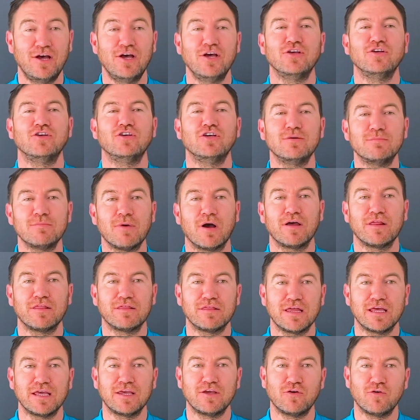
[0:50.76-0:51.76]
You might
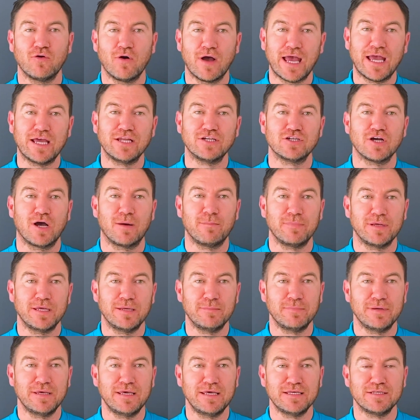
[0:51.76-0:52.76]
think your
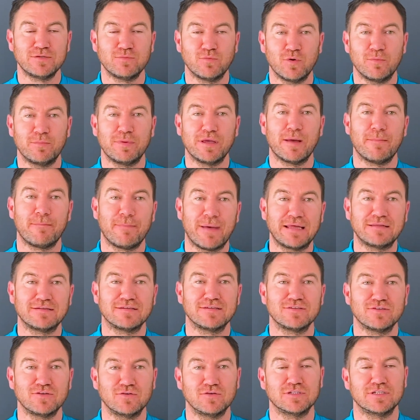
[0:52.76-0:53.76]
HRBPs will be a better
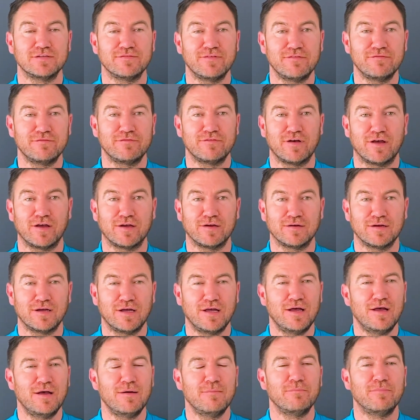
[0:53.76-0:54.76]
source of info,
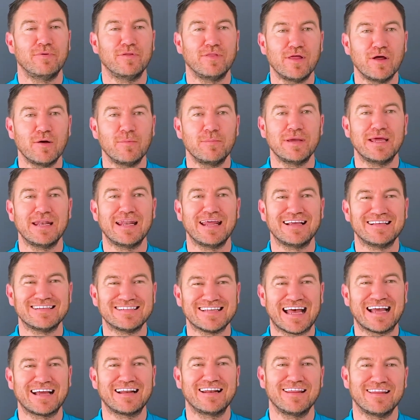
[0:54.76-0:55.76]
but they'll be in
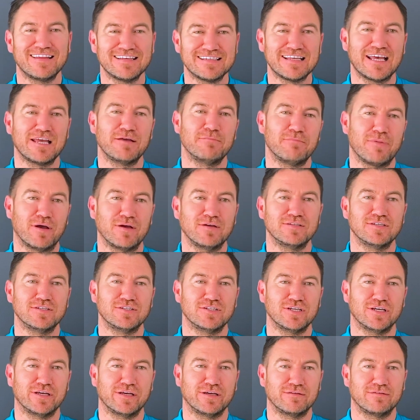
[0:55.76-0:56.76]
exactly the same boat as
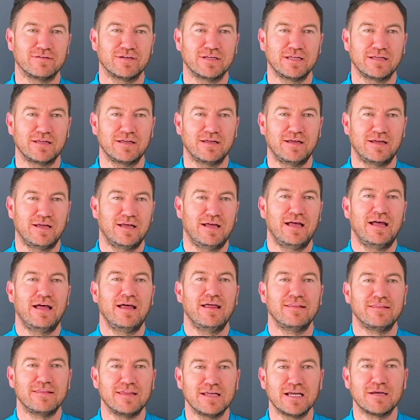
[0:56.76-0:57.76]
you.
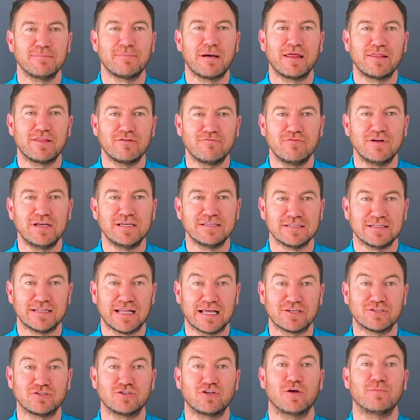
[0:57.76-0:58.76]
Think about the reason that
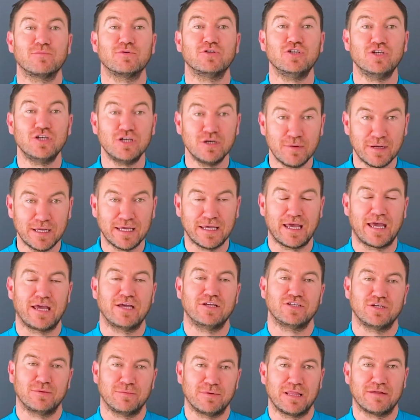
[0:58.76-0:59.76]
stops you
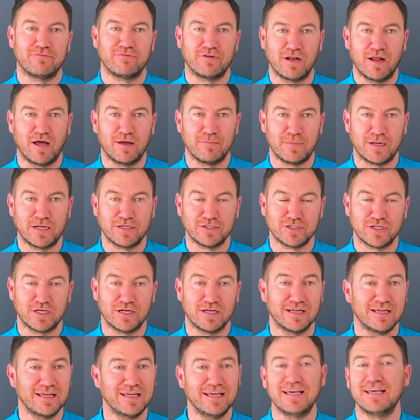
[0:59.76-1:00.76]
engaging with every line manager.
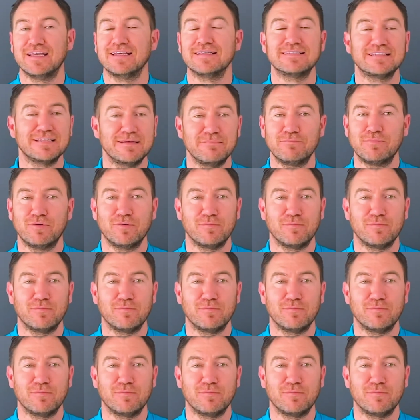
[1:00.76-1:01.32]
It's simple